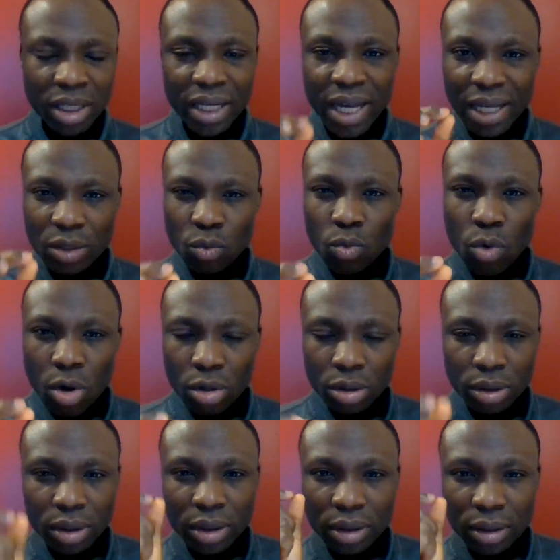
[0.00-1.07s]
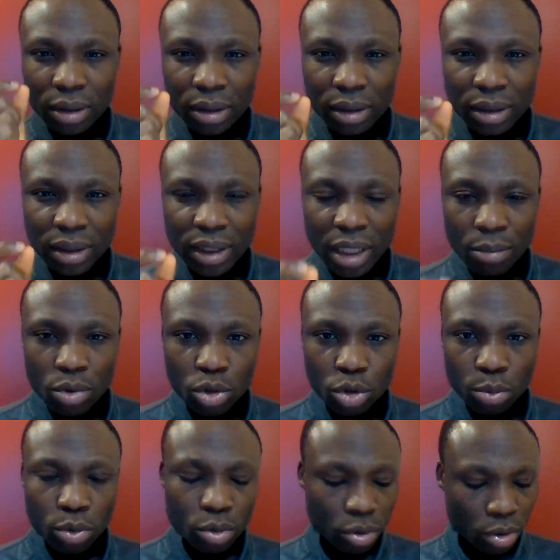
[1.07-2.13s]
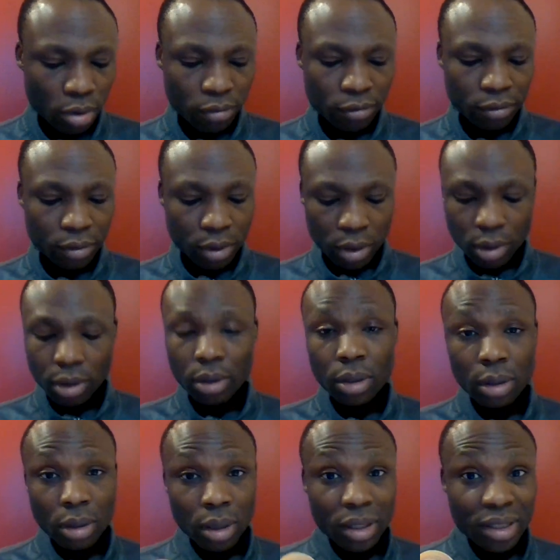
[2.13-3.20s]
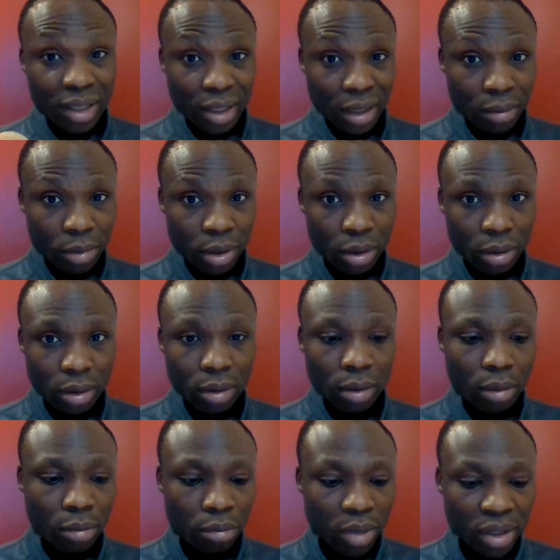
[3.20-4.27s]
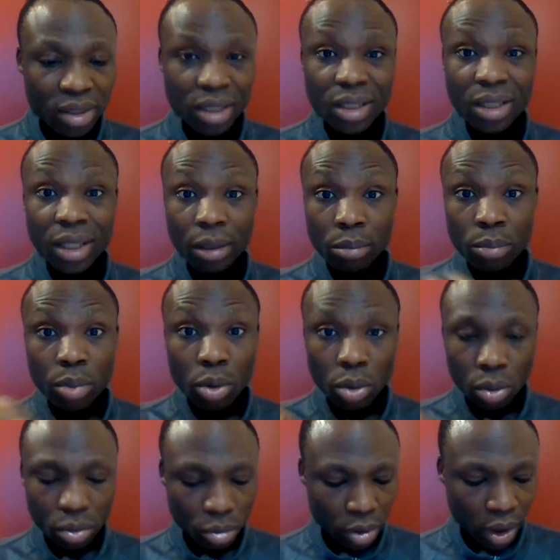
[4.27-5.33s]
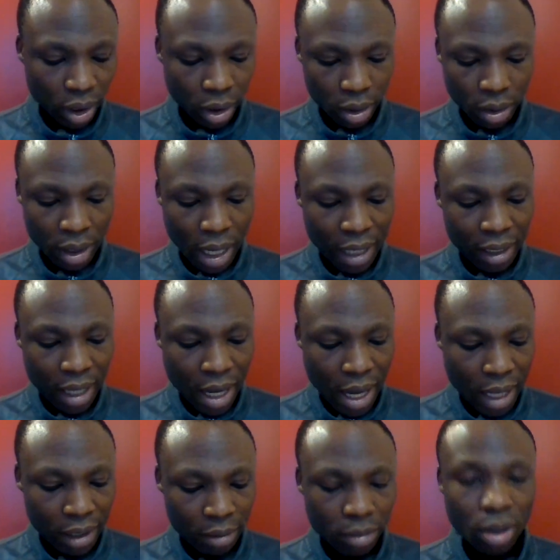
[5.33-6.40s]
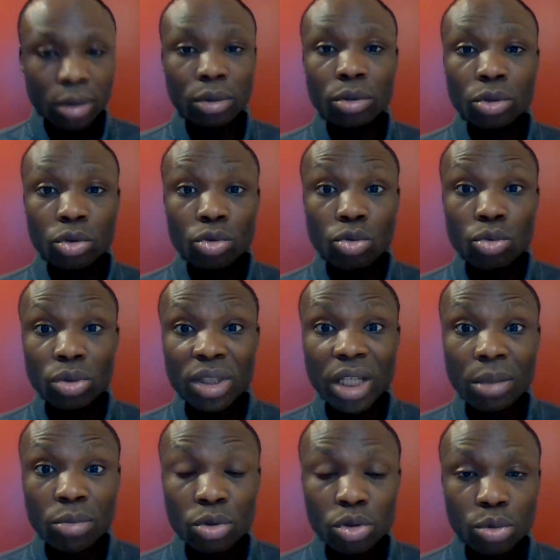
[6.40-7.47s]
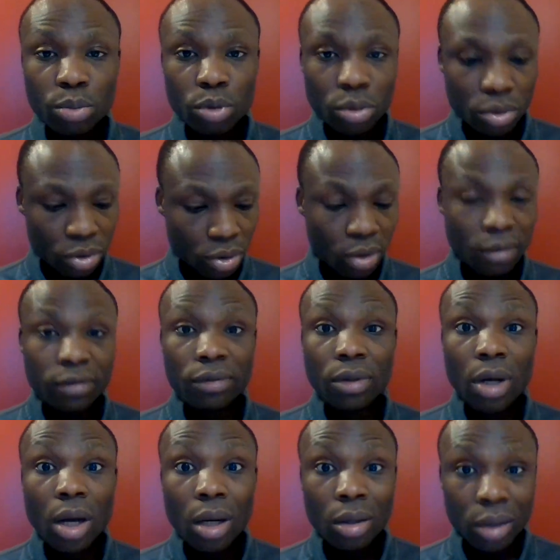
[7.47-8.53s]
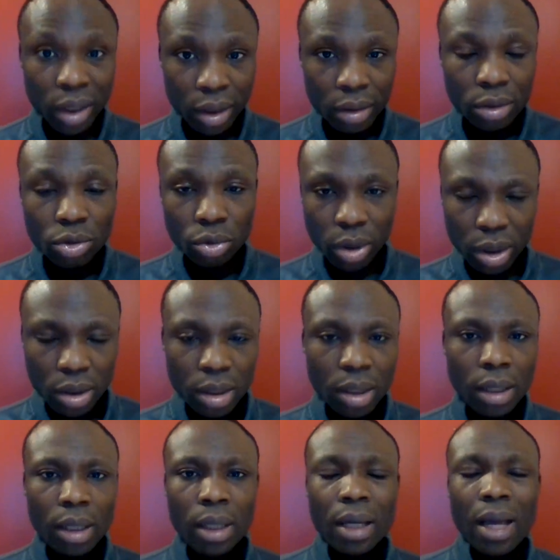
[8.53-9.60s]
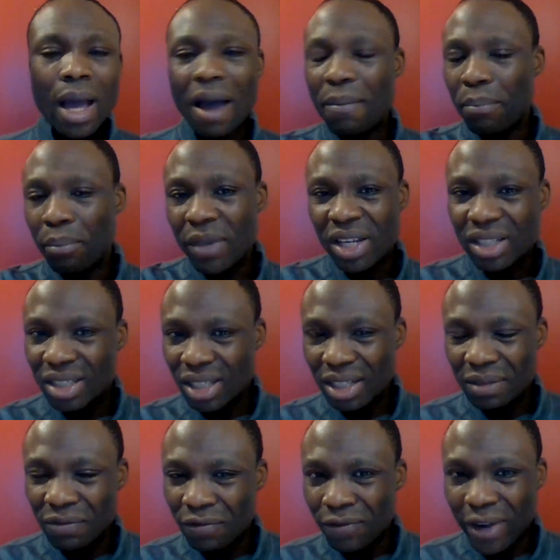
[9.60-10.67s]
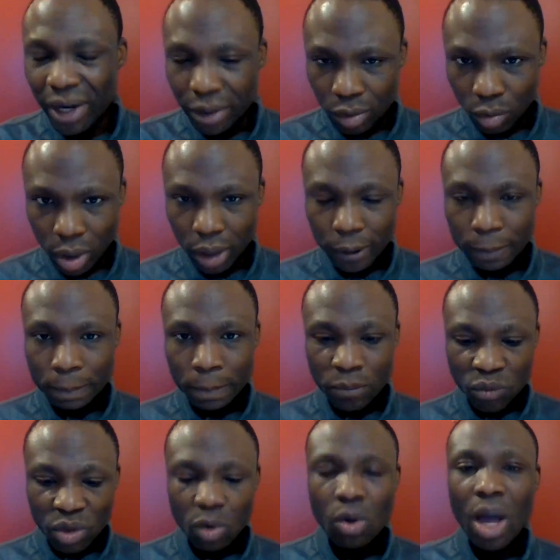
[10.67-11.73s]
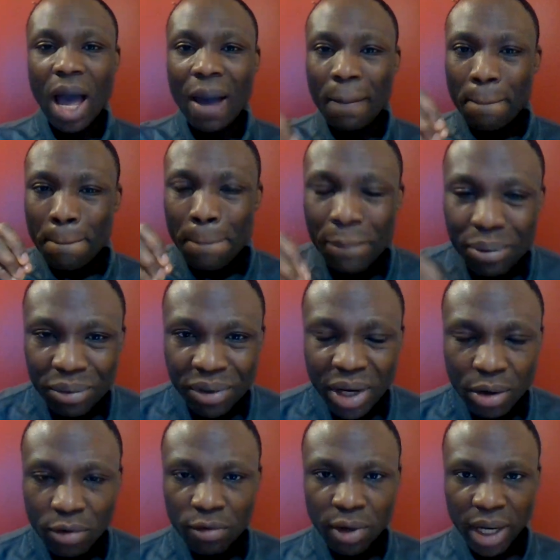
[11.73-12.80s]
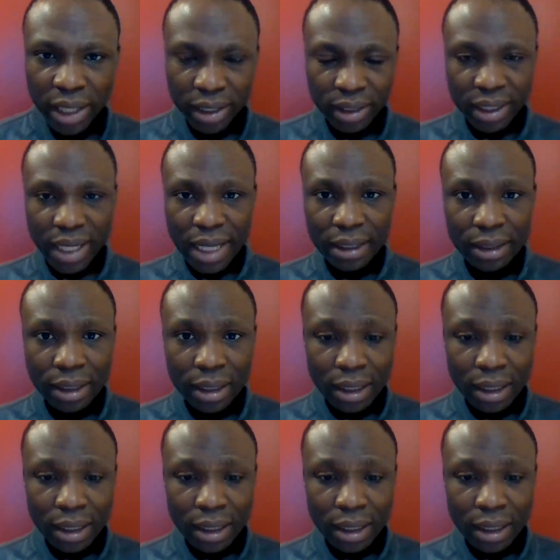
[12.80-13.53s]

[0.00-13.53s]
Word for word: Get one tablespoon of cinnamon, mix it in a bowl, okay, and add about two tablespoons of onion to it, and mix it very well and pray over it that